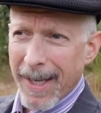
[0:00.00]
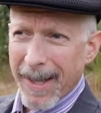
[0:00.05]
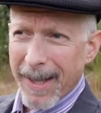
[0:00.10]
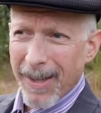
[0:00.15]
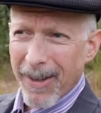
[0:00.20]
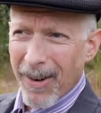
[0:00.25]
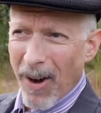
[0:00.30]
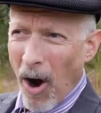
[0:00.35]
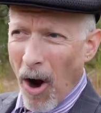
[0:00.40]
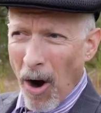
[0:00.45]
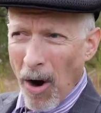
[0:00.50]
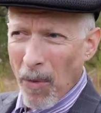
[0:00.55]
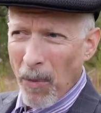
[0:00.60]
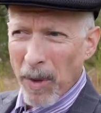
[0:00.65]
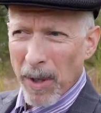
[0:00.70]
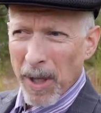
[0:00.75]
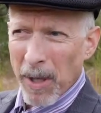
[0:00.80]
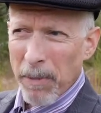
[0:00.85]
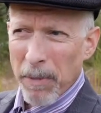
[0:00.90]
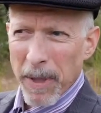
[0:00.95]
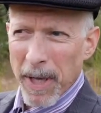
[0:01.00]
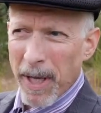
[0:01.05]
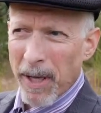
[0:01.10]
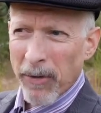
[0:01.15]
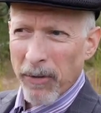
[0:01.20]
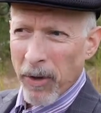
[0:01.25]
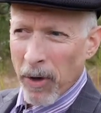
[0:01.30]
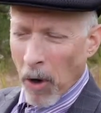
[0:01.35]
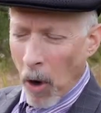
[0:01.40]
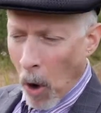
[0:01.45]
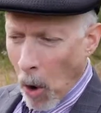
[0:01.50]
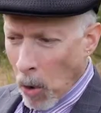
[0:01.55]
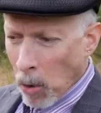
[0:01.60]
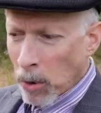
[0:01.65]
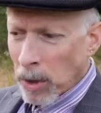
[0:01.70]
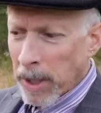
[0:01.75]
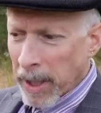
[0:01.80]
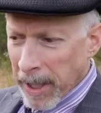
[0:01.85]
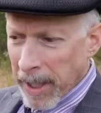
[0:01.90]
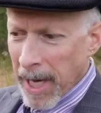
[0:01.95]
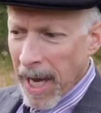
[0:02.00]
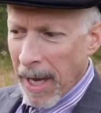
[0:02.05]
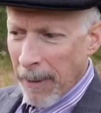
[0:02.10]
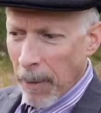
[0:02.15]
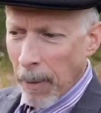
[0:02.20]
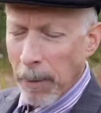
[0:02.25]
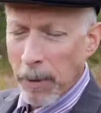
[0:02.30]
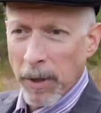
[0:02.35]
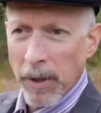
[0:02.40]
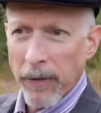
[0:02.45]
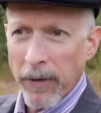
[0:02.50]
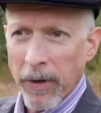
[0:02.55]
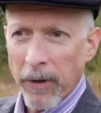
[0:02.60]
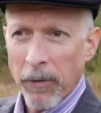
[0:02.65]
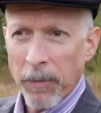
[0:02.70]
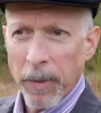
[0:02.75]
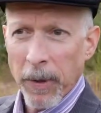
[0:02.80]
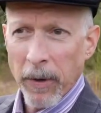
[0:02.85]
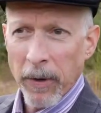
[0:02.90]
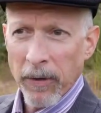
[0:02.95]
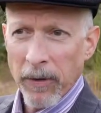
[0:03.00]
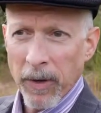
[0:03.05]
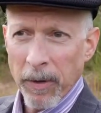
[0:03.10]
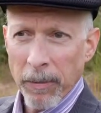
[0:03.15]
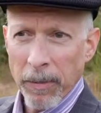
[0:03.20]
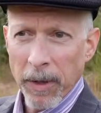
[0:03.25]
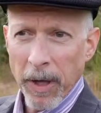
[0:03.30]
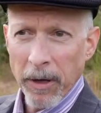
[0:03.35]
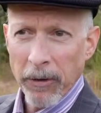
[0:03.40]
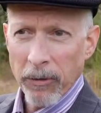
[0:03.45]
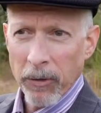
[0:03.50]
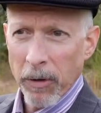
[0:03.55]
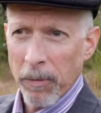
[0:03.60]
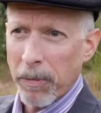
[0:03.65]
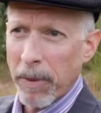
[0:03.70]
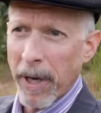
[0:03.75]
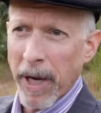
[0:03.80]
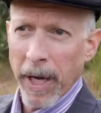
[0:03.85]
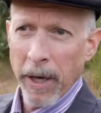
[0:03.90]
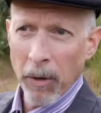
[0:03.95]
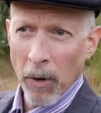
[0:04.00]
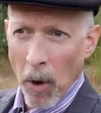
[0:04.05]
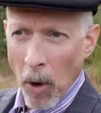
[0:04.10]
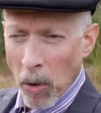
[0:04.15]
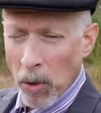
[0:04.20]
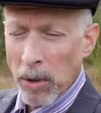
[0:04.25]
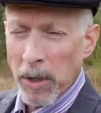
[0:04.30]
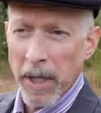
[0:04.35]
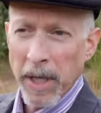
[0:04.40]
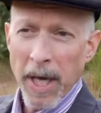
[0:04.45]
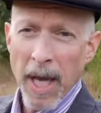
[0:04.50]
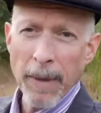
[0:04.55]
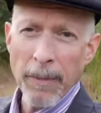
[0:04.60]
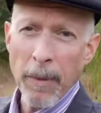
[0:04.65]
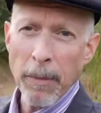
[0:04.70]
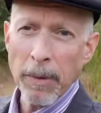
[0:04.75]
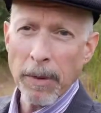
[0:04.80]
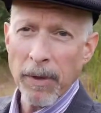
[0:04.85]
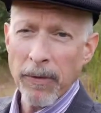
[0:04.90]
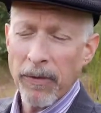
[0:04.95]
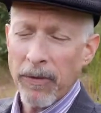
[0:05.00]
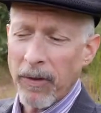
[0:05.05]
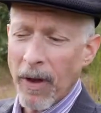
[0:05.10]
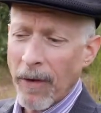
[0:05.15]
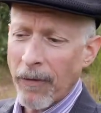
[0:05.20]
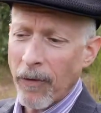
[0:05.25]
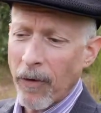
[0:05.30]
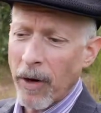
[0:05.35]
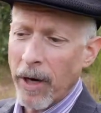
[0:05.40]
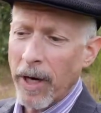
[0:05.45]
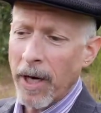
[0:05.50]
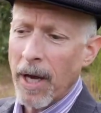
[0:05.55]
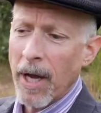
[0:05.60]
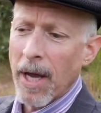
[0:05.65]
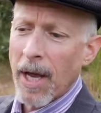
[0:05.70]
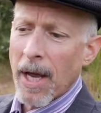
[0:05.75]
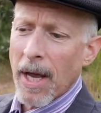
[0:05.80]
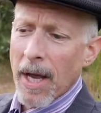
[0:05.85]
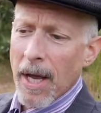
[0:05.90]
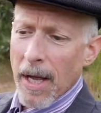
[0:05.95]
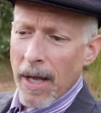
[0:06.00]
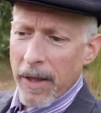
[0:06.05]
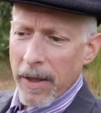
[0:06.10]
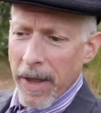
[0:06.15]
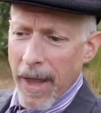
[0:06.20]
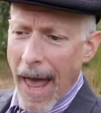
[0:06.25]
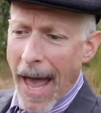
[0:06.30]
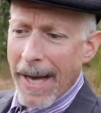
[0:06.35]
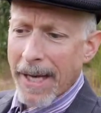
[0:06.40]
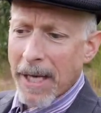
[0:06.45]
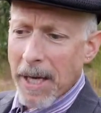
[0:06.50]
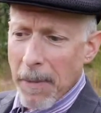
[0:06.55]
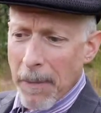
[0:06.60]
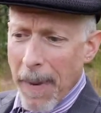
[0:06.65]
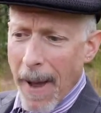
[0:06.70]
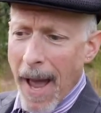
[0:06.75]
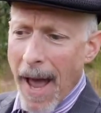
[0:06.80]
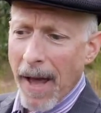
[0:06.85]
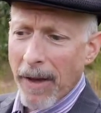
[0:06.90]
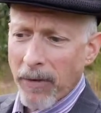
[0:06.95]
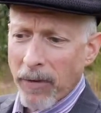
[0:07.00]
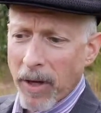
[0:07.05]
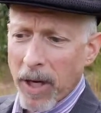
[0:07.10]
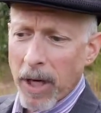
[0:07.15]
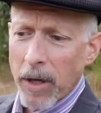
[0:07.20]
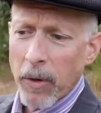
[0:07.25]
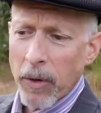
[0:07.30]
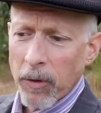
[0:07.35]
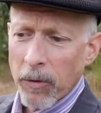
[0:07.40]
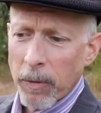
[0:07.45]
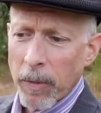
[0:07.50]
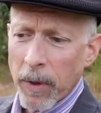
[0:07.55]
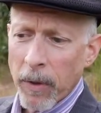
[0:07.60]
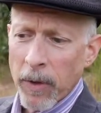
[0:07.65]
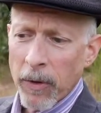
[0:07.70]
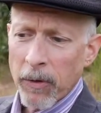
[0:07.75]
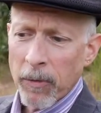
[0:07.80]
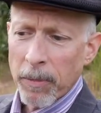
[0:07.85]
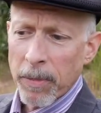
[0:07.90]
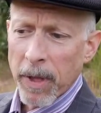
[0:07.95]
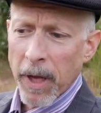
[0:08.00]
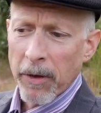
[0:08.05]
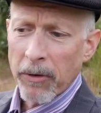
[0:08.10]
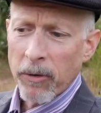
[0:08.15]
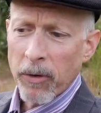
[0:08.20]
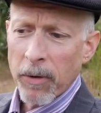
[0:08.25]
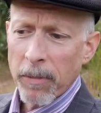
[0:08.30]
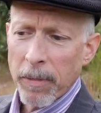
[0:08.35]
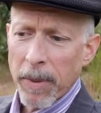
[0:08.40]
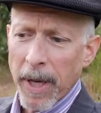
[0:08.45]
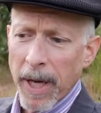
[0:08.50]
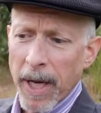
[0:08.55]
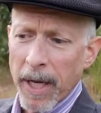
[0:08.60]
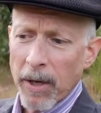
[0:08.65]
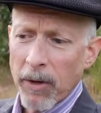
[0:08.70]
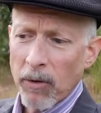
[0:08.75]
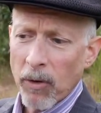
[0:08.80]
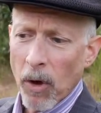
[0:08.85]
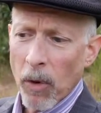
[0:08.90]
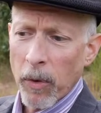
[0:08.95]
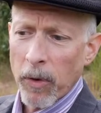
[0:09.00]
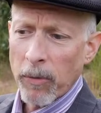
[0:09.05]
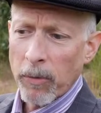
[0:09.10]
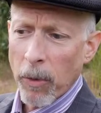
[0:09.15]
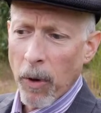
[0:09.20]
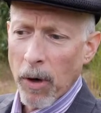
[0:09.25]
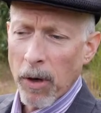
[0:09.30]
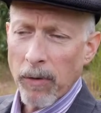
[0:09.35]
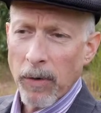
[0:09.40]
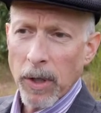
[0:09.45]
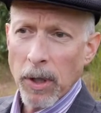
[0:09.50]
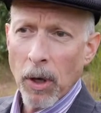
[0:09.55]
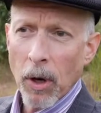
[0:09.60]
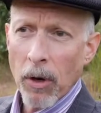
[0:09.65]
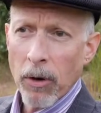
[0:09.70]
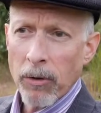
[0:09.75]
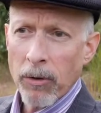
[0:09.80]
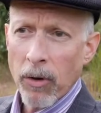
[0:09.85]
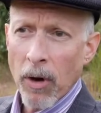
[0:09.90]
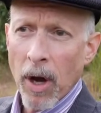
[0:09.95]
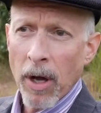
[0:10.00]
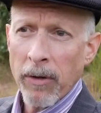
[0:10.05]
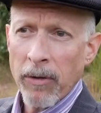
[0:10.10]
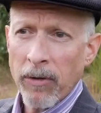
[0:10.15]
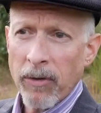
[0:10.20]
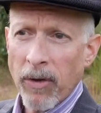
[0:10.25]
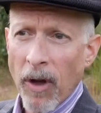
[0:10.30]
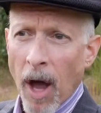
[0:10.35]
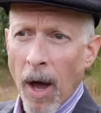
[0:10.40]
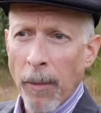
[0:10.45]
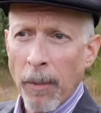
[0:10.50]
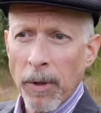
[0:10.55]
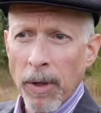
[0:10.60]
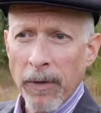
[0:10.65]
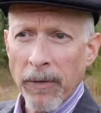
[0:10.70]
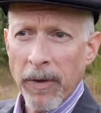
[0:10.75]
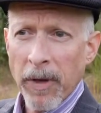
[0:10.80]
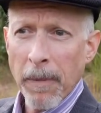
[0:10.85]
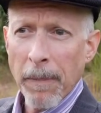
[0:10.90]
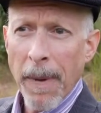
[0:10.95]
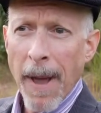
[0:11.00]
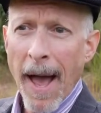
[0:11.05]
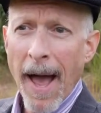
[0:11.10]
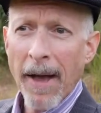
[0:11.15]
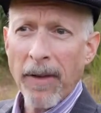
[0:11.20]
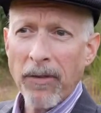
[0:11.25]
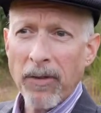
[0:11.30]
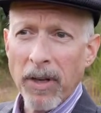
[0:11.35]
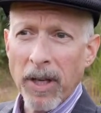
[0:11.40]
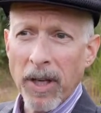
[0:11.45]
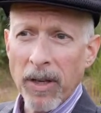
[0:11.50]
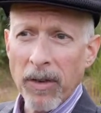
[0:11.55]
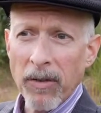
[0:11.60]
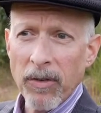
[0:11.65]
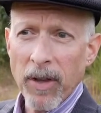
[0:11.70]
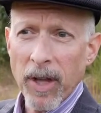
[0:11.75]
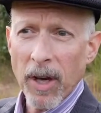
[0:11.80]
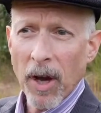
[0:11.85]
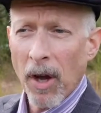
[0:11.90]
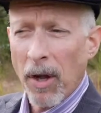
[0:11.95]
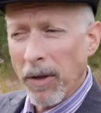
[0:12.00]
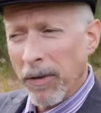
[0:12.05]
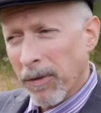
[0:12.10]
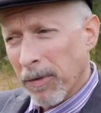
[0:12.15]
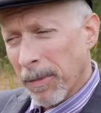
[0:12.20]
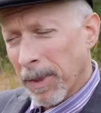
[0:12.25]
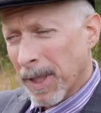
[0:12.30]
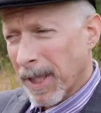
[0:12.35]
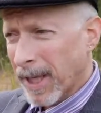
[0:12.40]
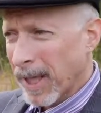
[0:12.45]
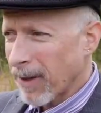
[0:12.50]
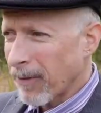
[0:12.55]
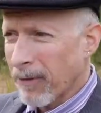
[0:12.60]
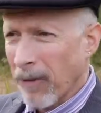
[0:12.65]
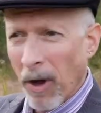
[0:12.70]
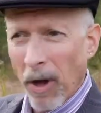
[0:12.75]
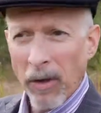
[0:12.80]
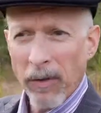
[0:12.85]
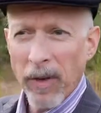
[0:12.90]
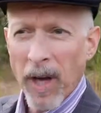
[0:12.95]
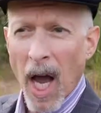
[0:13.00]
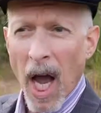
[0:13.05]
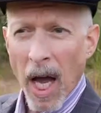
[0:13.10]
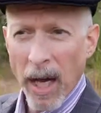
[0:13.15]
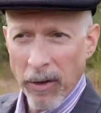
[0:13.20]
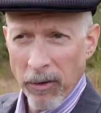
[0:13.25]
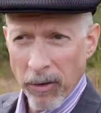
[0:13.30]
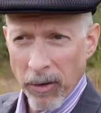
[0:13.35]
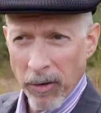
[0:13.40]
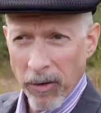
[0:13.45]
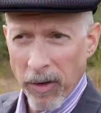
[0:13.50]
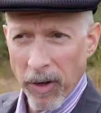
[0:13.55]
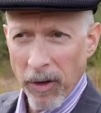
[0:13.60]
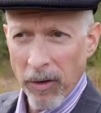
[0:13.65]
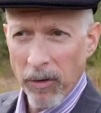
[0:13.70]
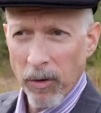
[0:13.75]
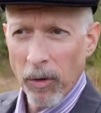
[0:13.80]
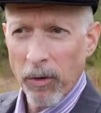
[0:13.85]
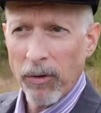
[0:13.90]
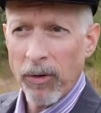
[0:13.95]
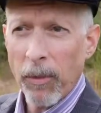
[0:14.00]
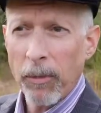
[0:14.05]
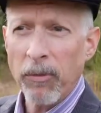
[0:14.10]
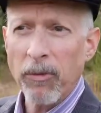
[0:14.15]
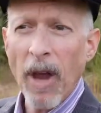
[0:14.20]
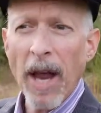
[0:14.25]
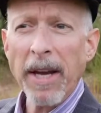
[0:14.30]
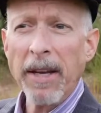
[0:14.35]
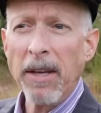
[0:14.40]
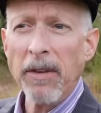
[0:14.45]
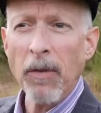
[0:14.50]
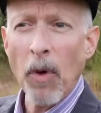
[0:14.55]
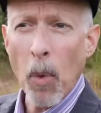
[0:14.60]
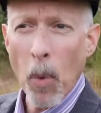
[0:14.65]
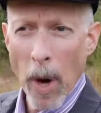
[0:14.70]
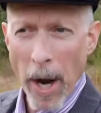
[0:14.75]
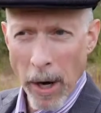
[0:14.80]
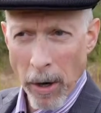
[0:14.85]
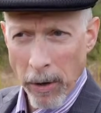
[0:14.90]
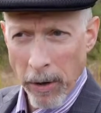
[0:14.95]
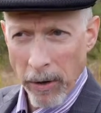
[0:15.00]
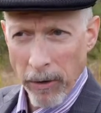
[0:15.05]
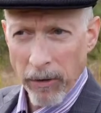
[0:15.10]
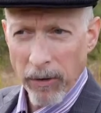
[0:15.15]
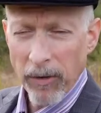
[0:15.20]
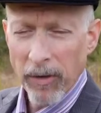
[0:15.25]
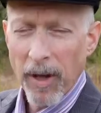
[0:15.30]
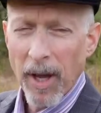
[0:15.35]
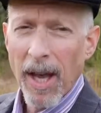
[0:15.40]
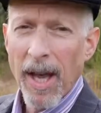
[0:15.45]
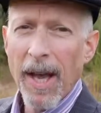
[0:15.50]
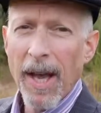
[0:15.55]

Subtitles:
there aren't really beings that are only capable of experiencing pleasure and pain, or only capable of suffering. That capacity to experience pleasure and pain is always part of a larger ensemble of capacities that ultimately involve consciousness or subjective awareness.